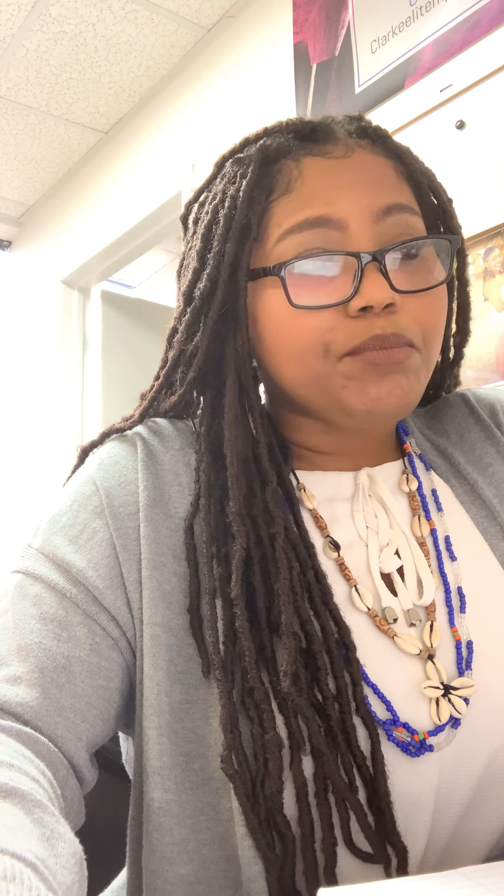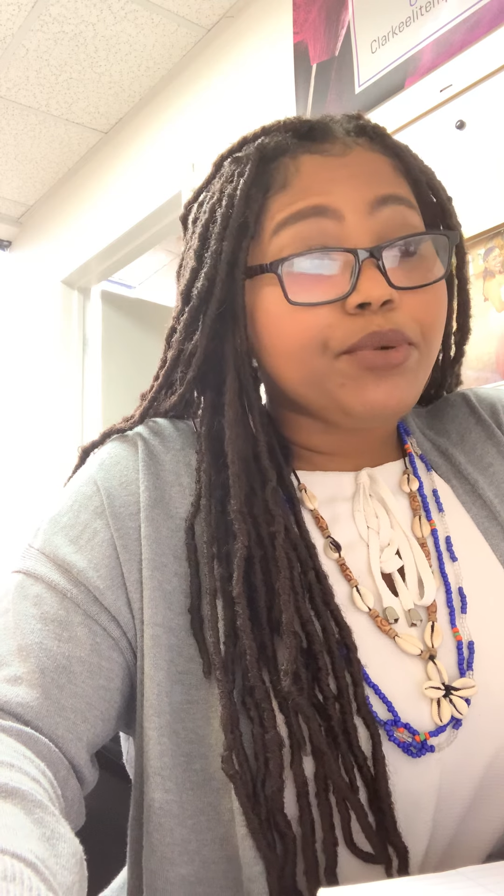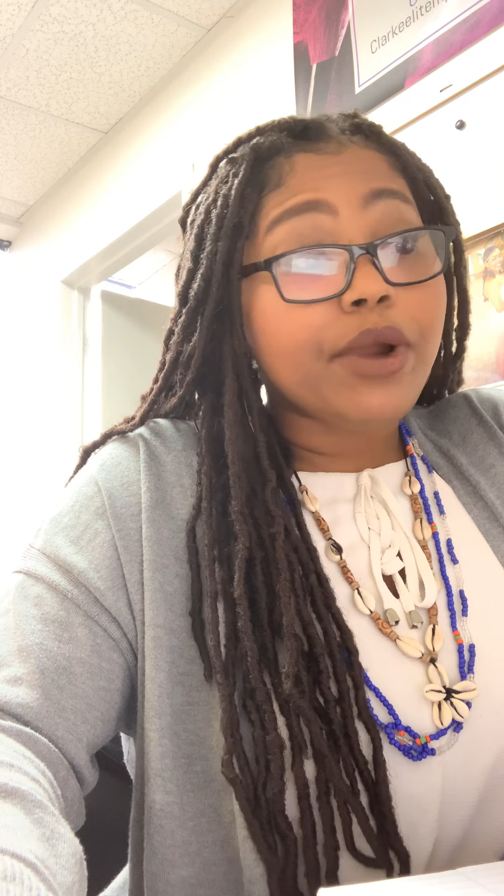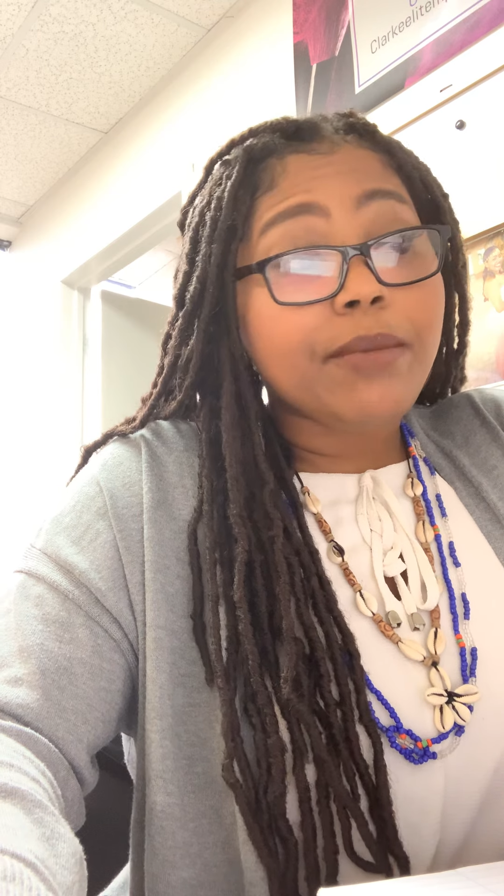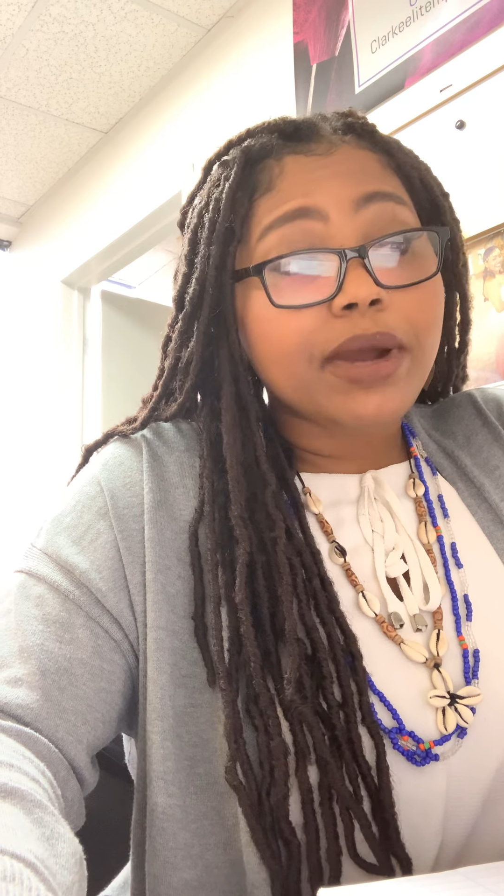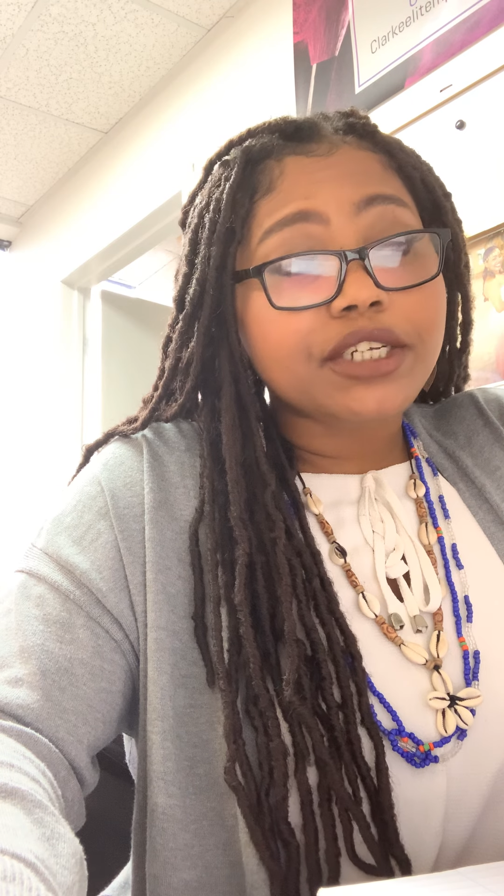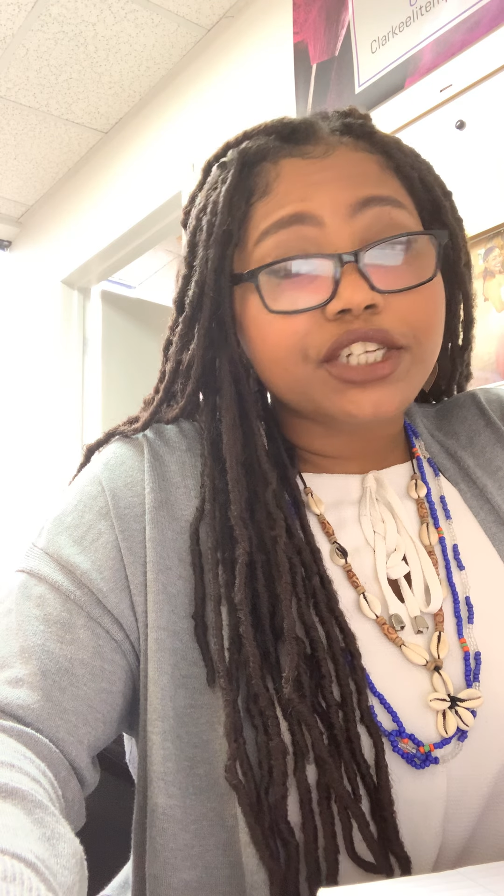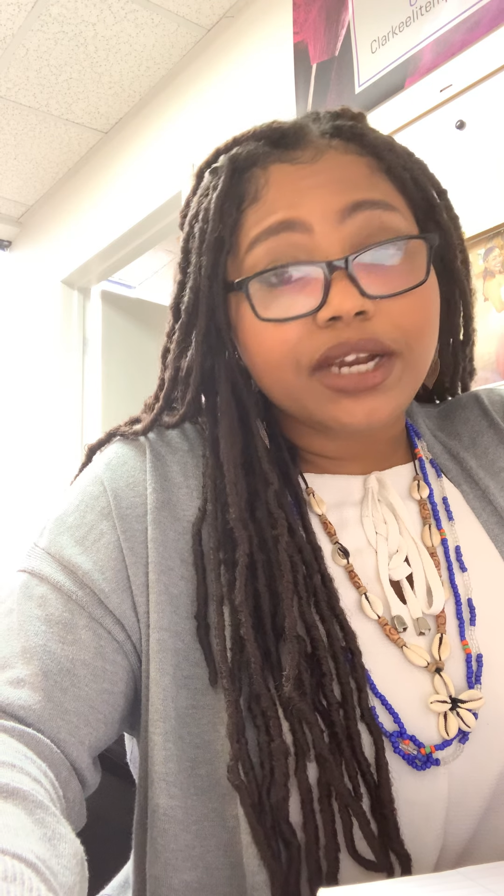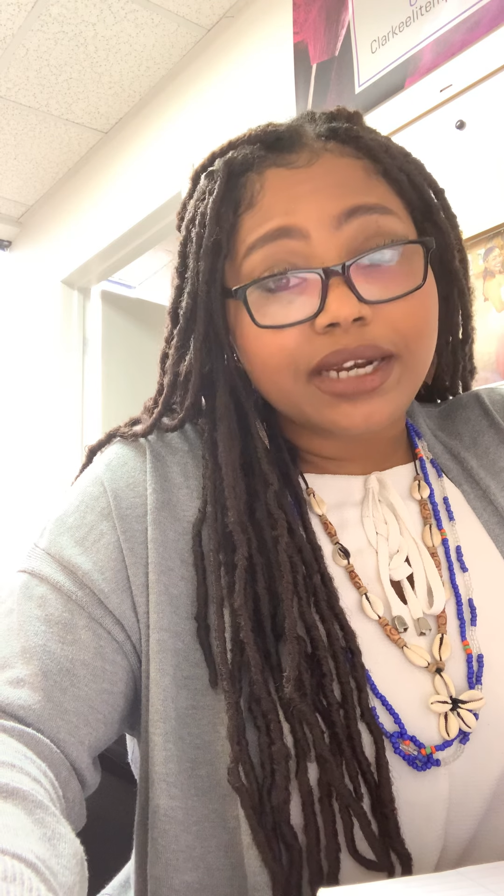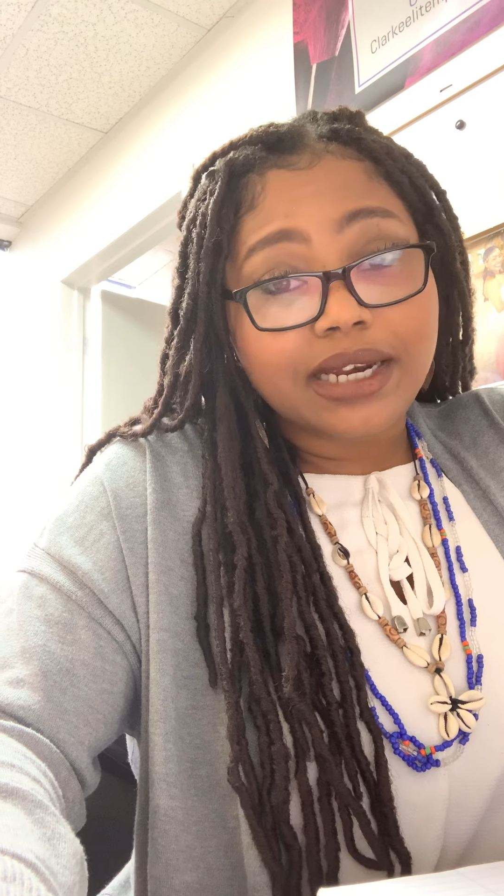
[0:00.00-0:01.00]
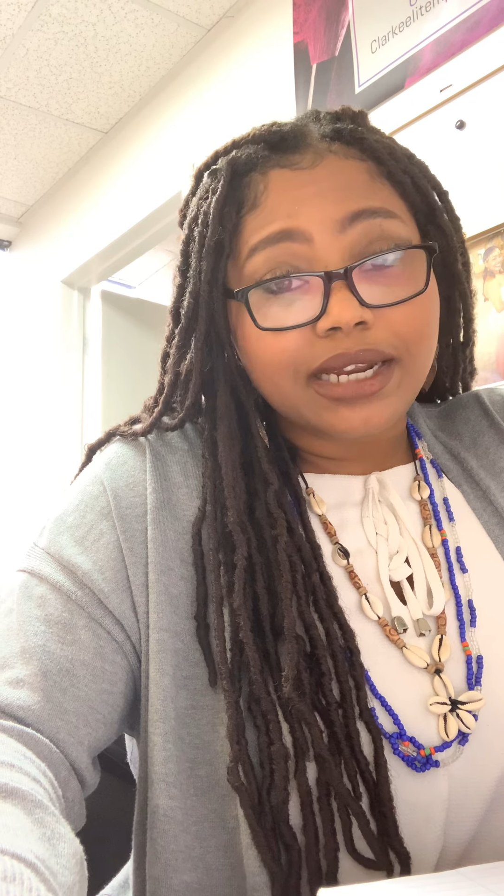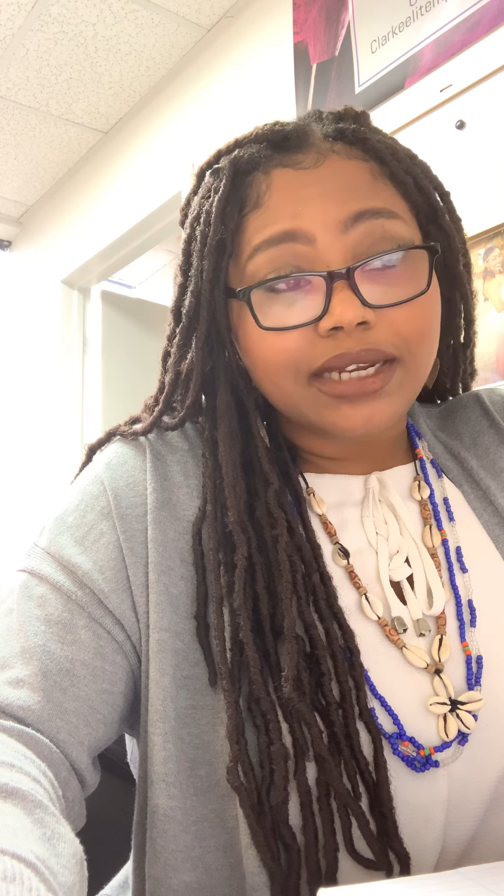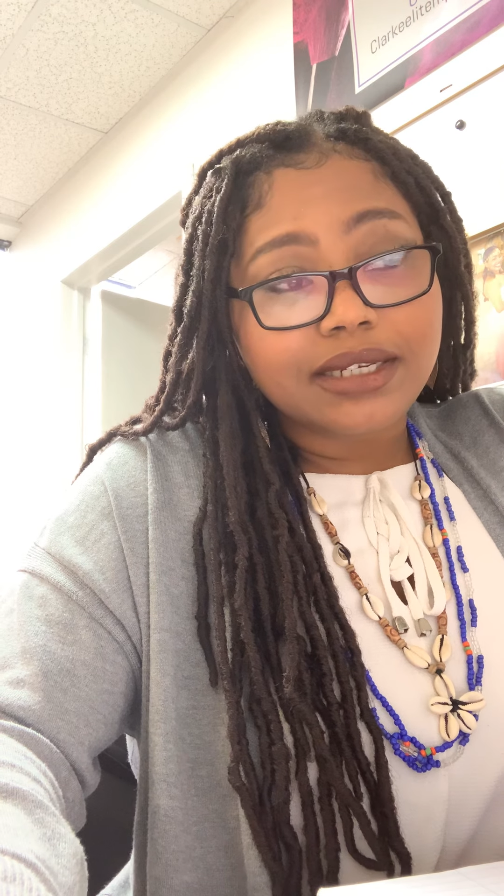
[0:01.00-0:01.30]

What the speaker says: prematurely.